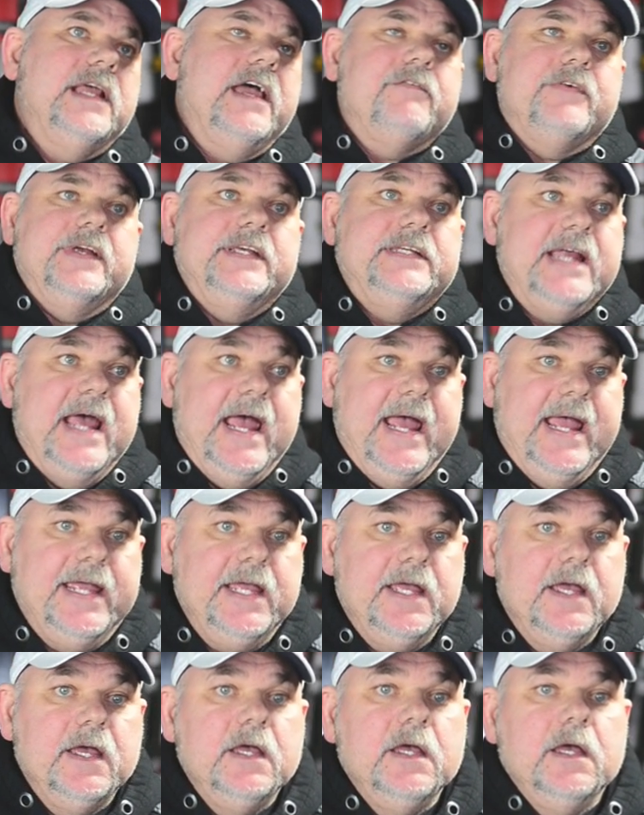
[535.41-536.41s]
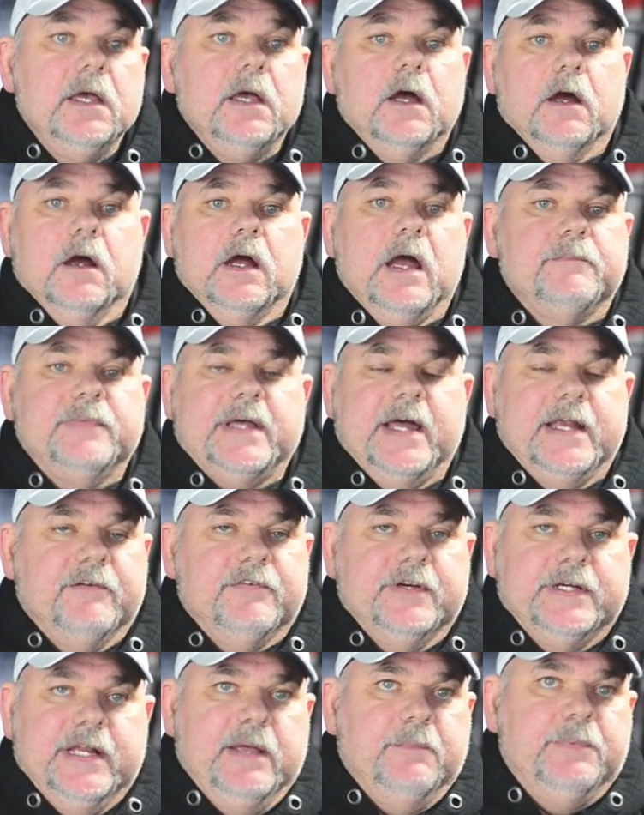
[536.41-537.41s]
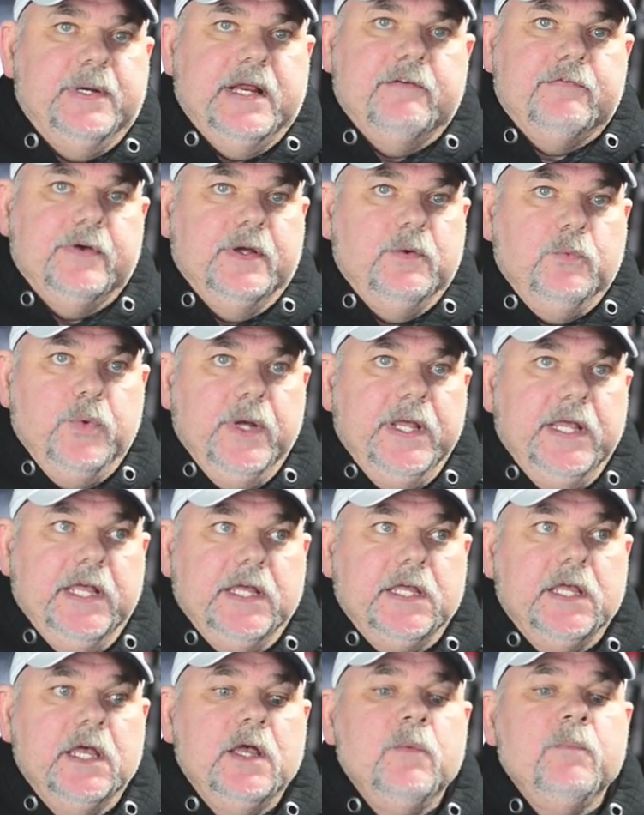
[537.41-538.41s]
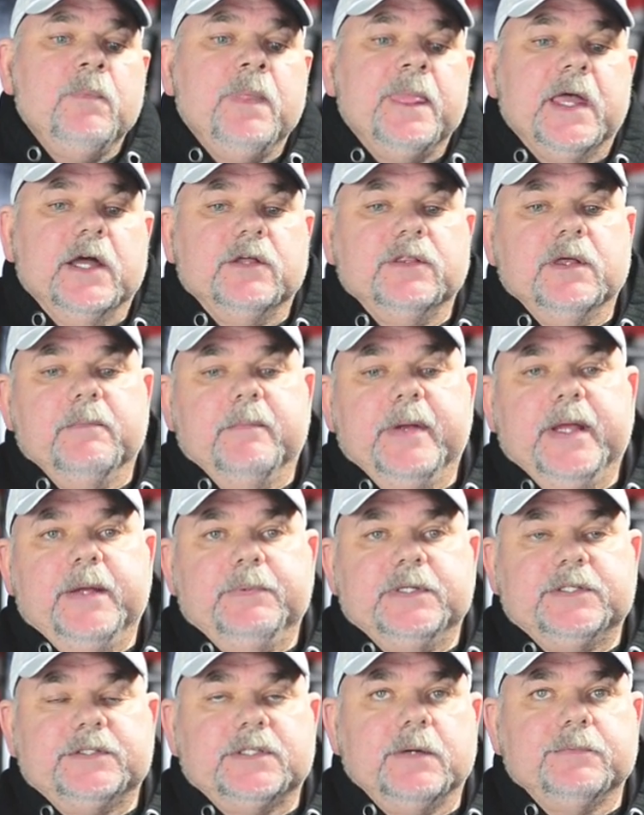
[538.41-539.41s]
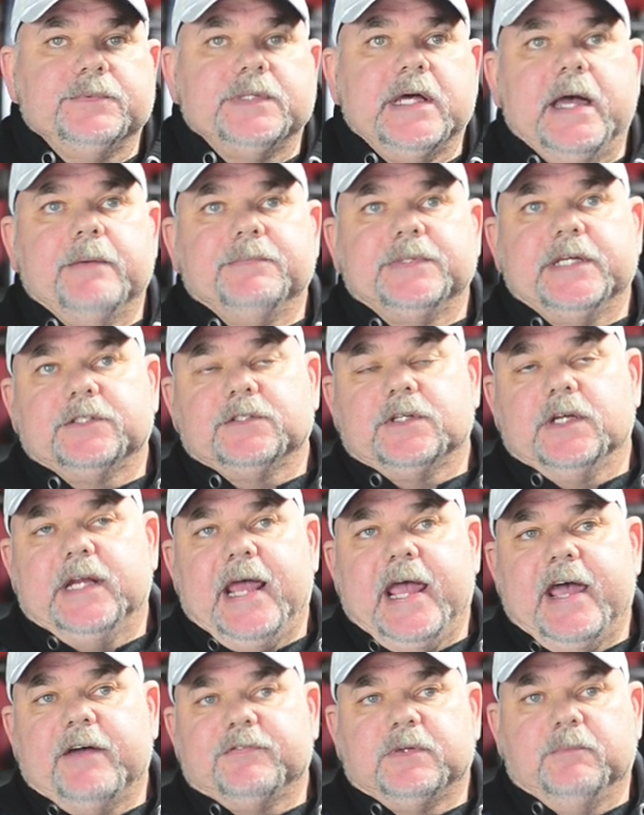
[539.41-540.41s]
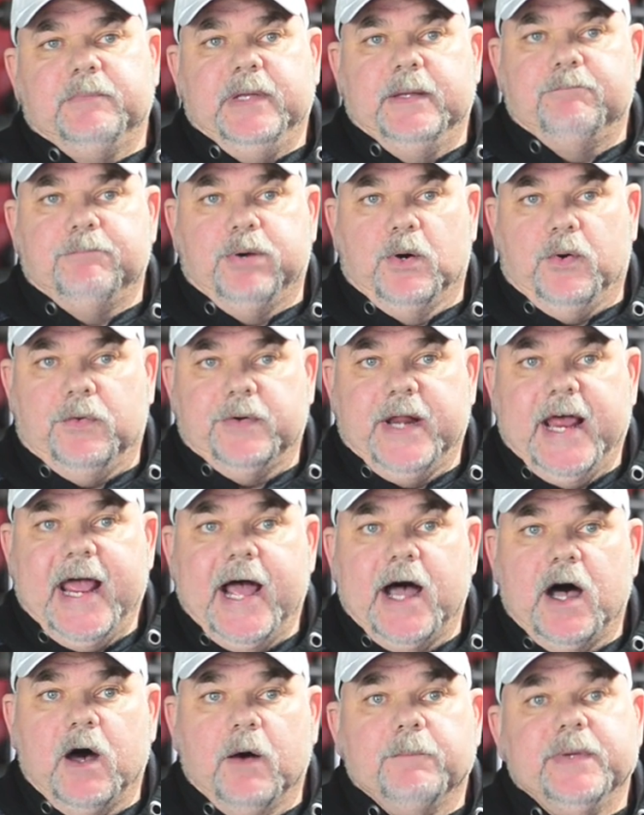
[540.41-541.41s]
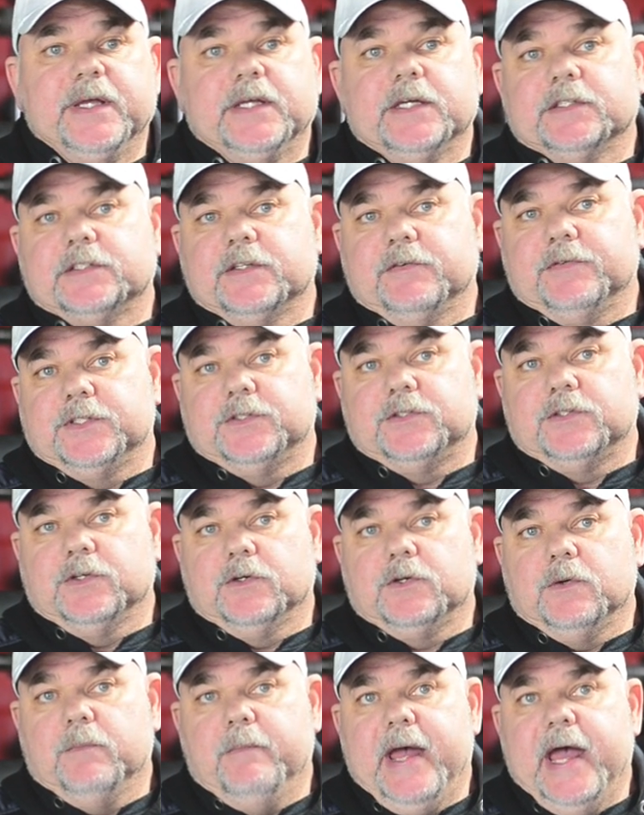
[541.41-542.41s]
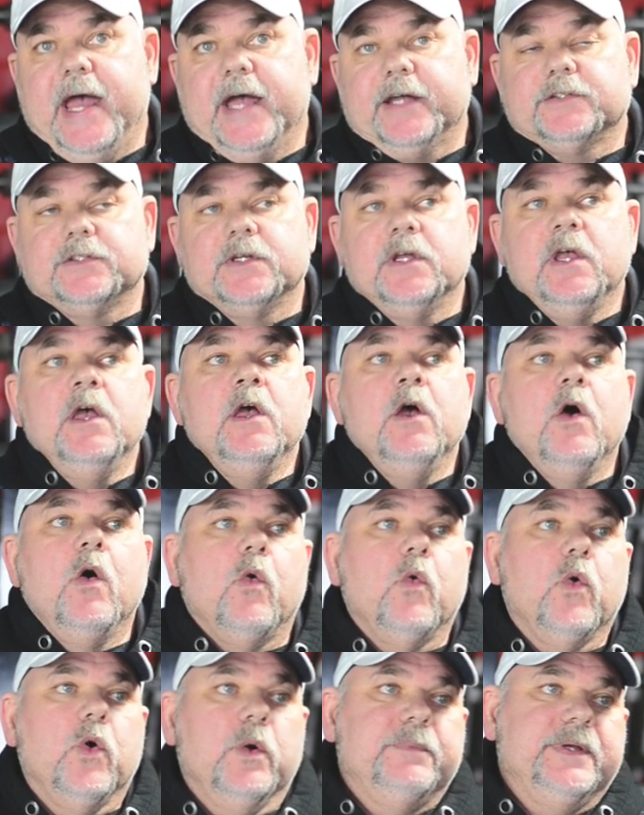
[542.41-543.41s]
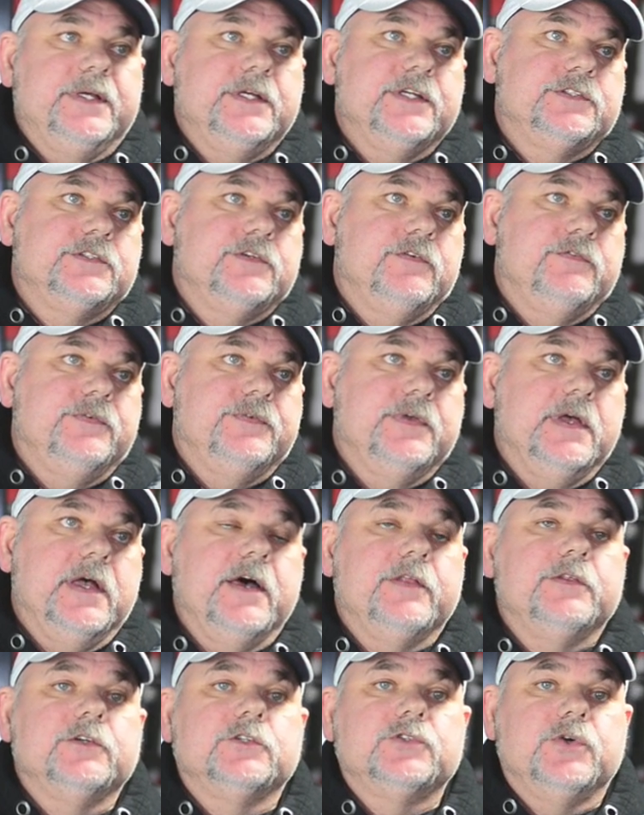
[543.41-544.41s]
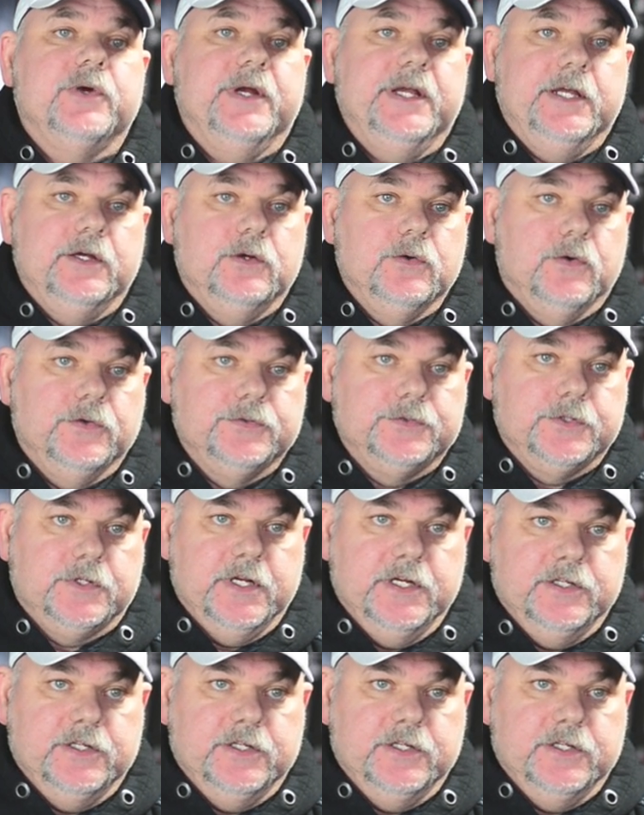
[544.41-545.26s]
every day, or I'm not every day, but every week. And then maybe sometimes that's going to have to be pulled out because of a Circumax or because of other training goals are